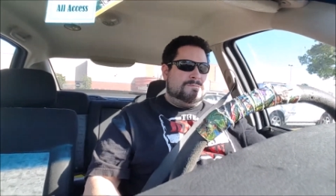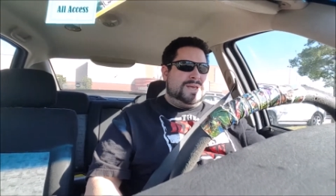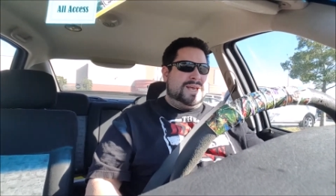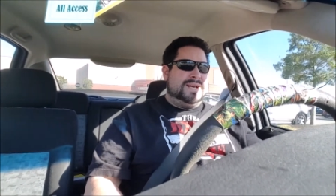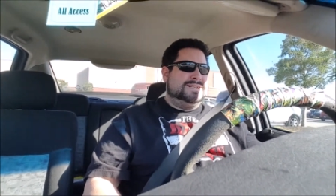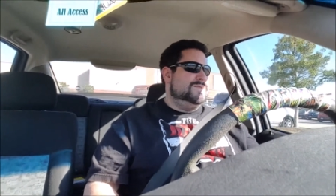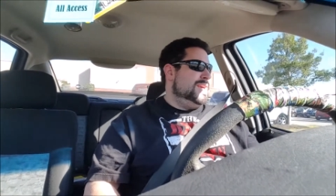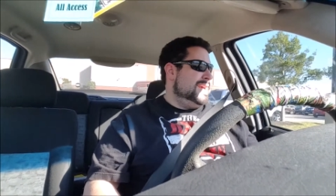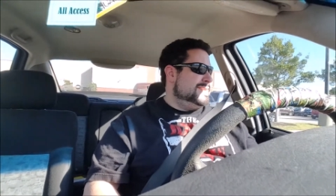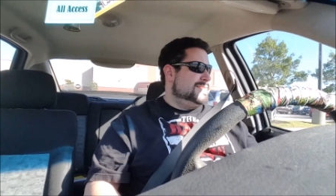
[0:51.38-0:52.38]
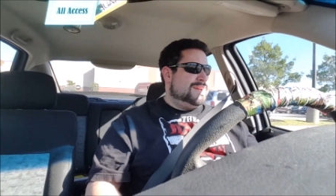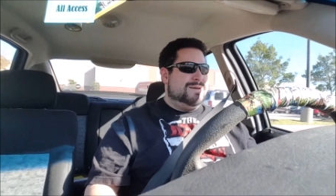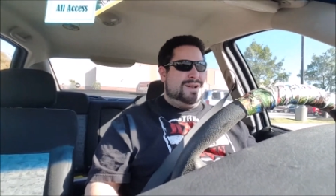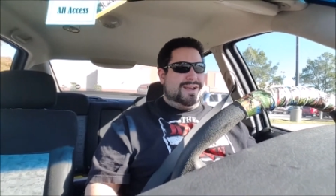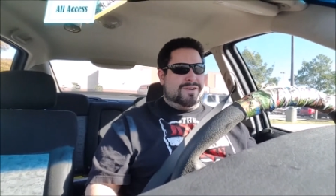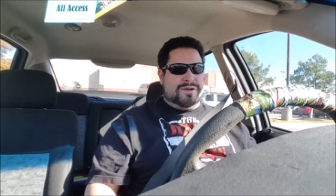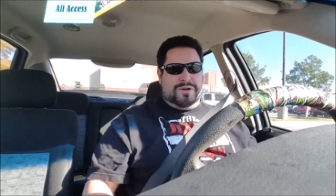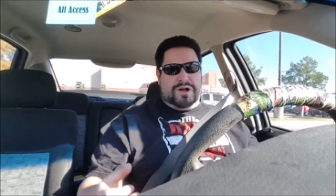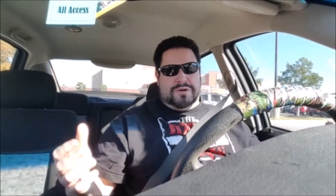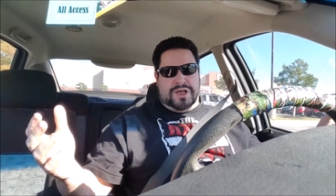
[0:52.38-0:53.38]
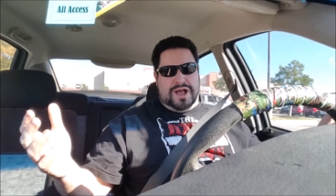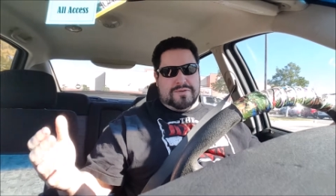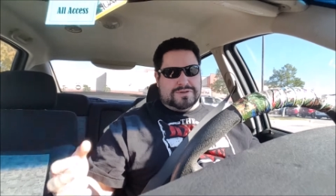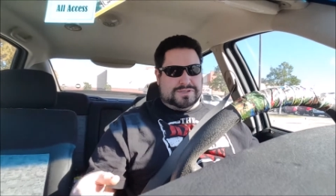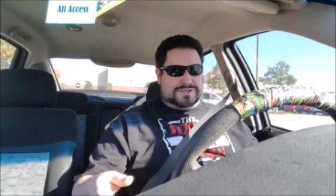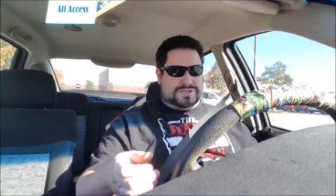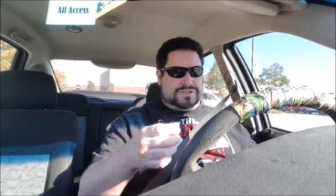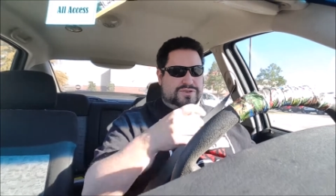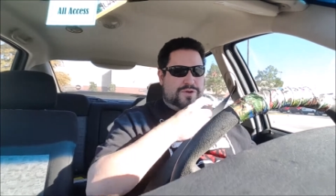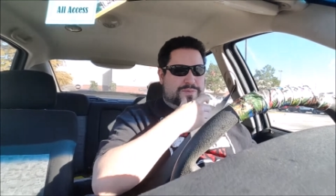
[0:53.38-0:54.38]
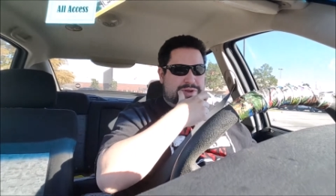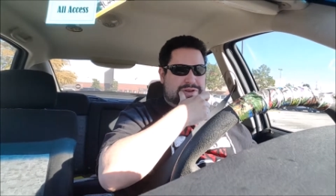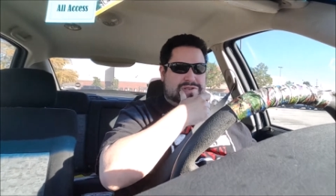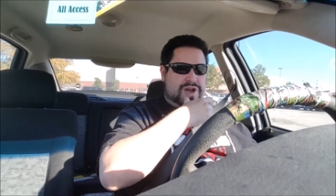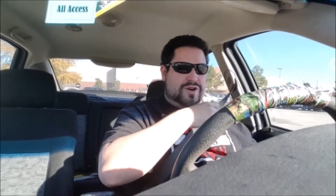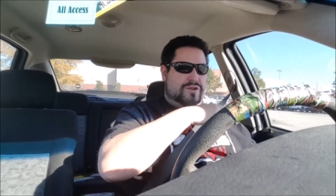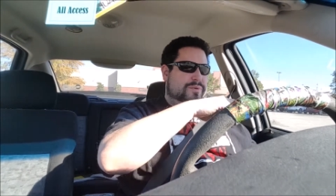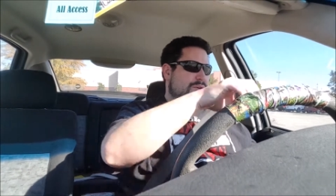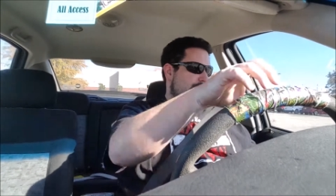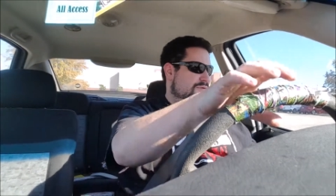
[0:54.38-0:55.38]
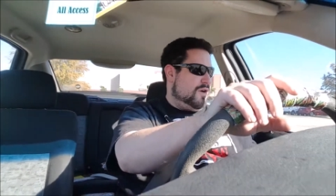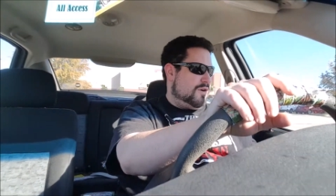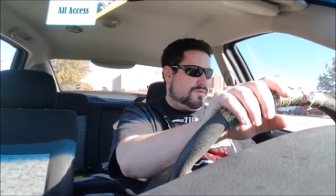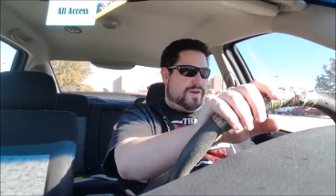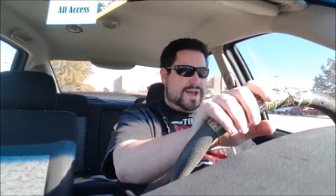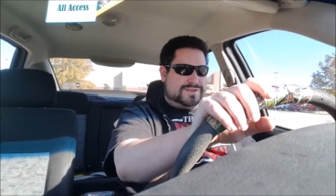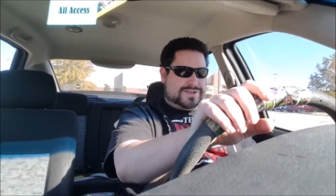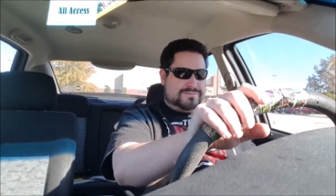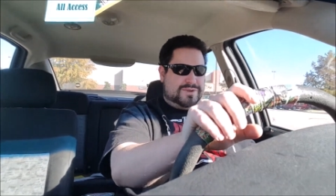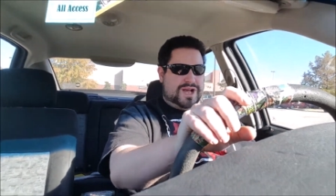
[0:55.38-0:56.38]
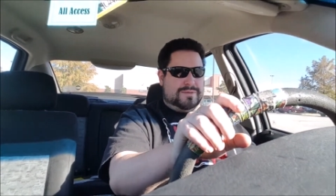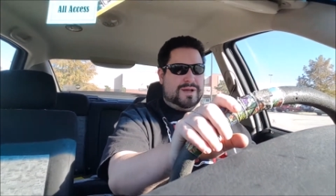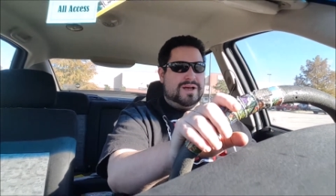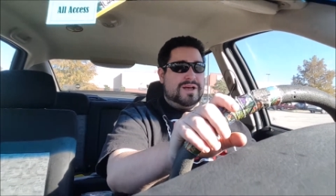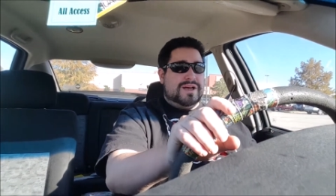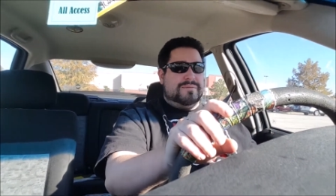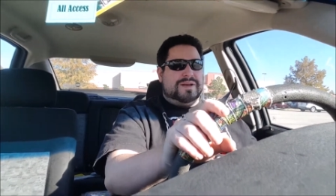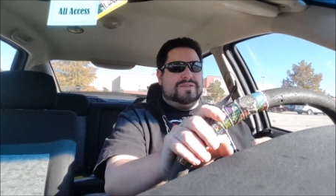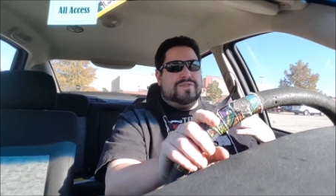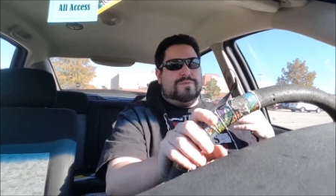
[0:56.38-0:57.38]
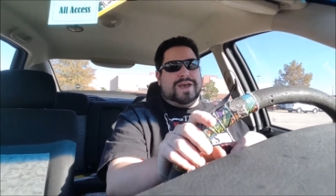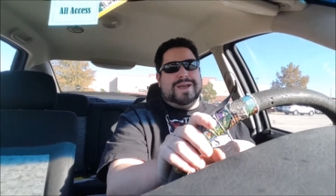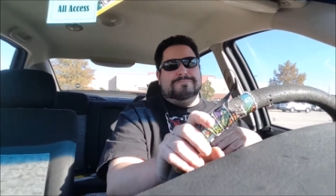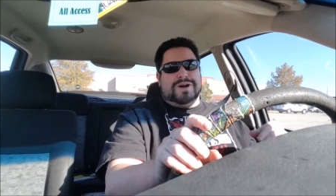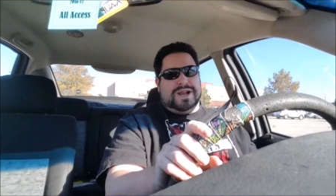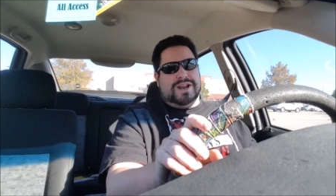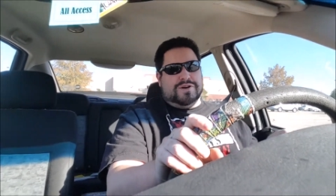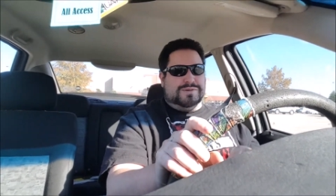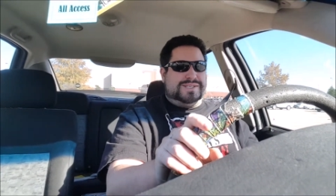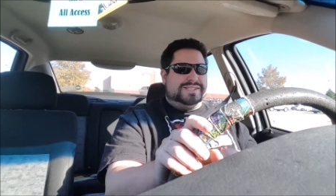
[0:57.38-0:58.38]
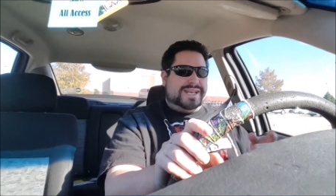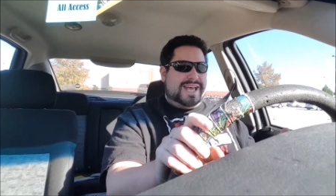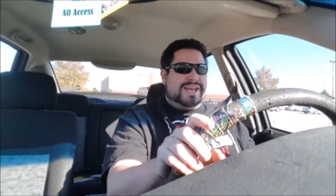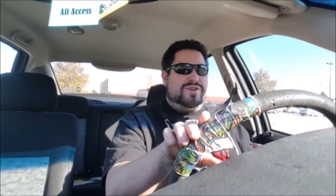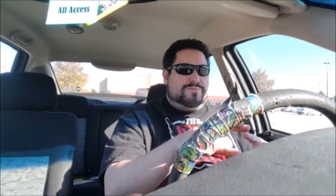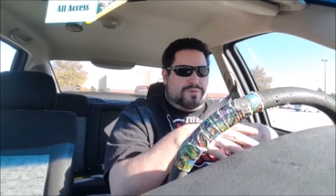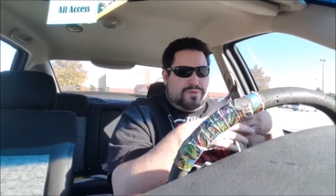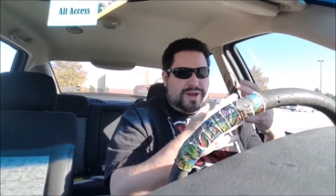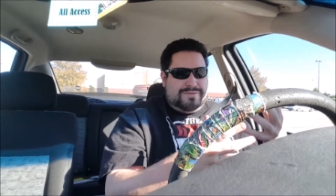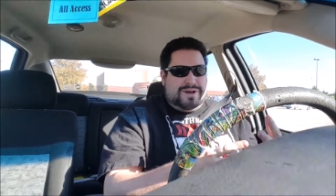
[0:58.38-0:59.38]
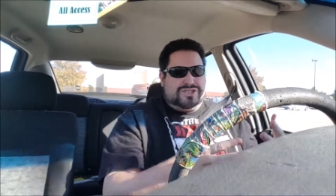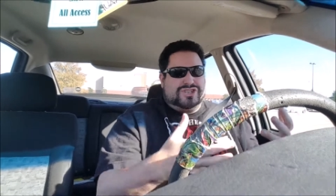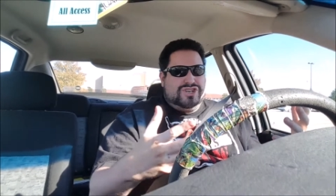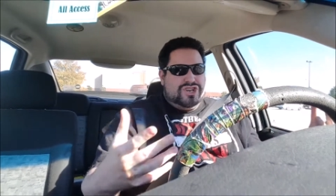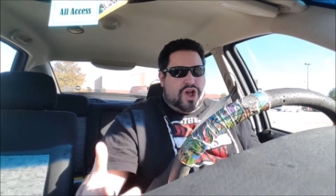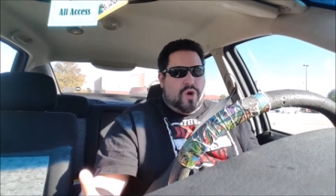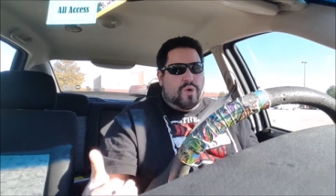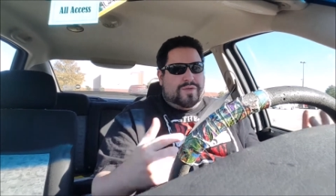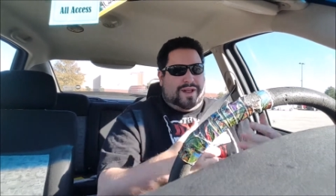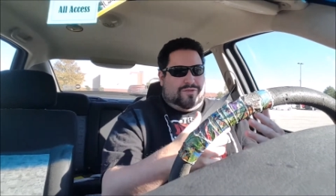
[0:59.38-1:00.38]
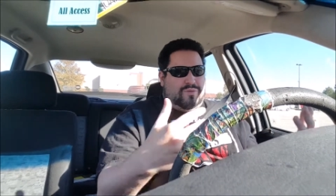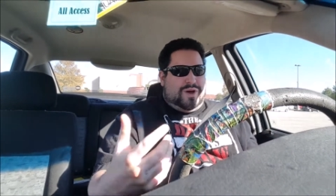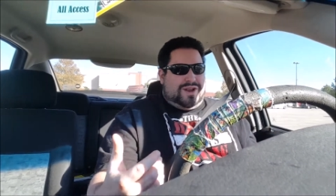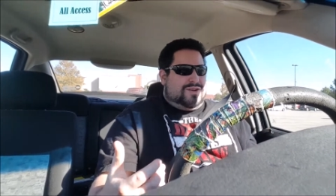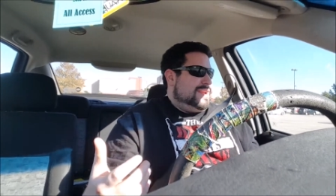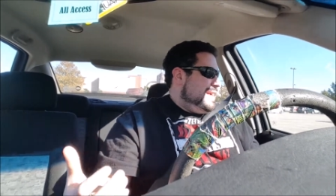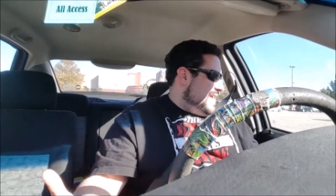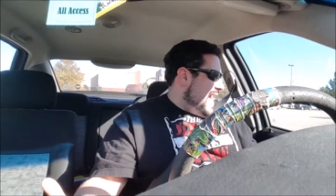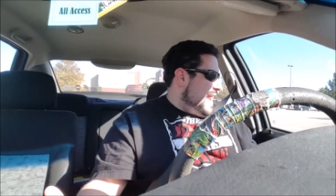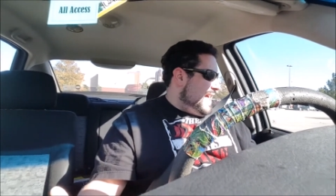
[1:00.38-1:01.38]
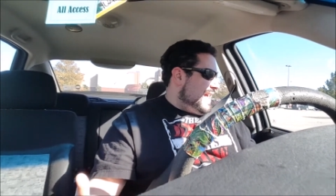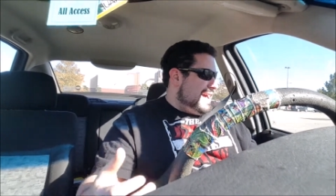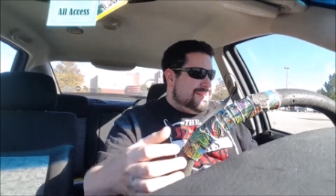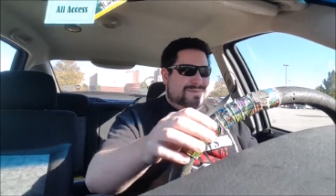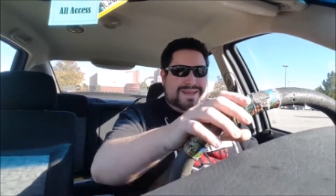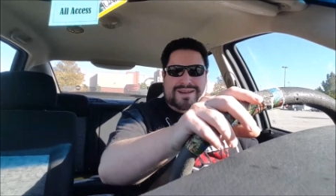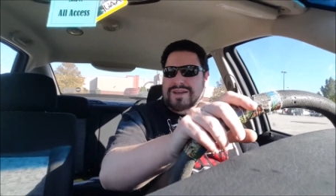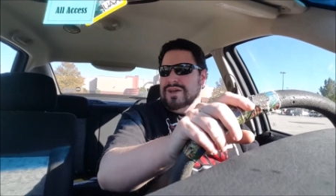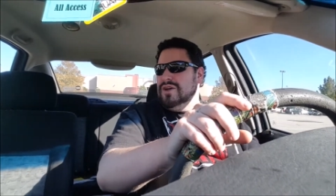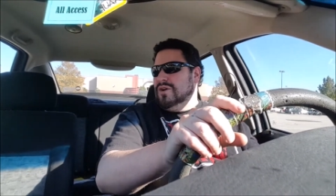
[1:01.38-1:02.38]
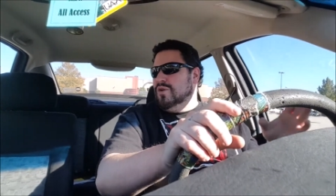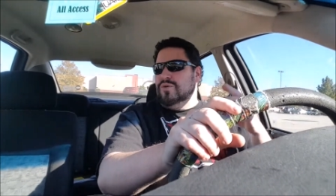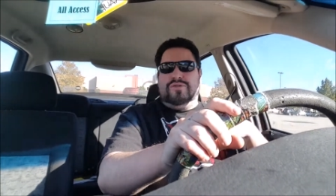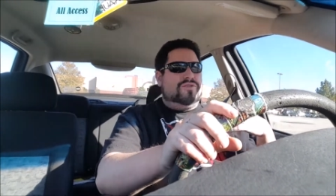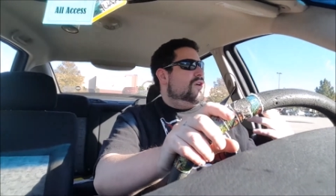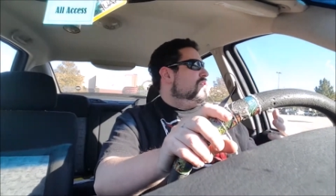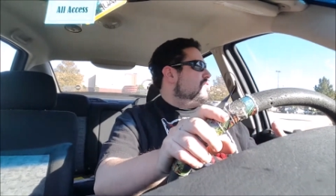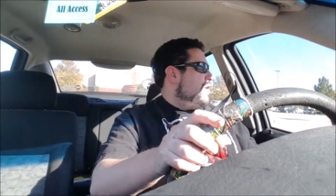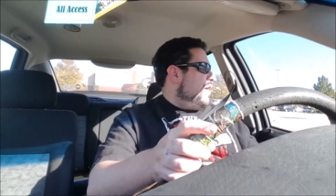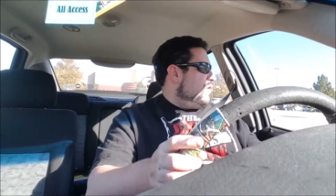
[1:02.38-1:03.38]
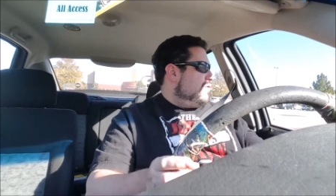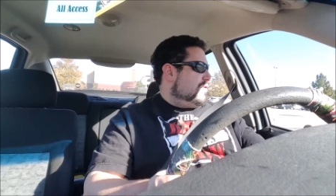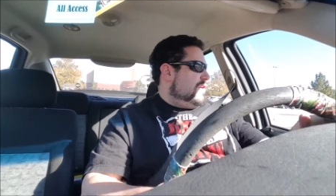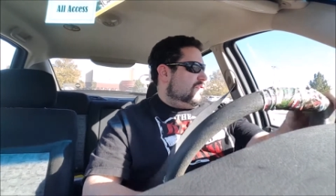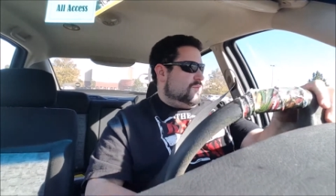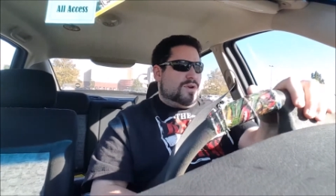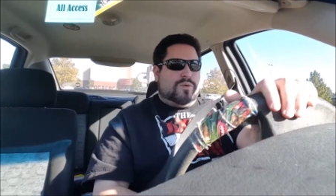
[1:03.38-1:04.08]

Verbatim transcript: because you can't just come out here and go, oh, that was stupid and terrible and far-fetched and blah, blah. Because if you paid money to go see it, you pretty much know that's what you're getting. I mean, who saw trailers for this and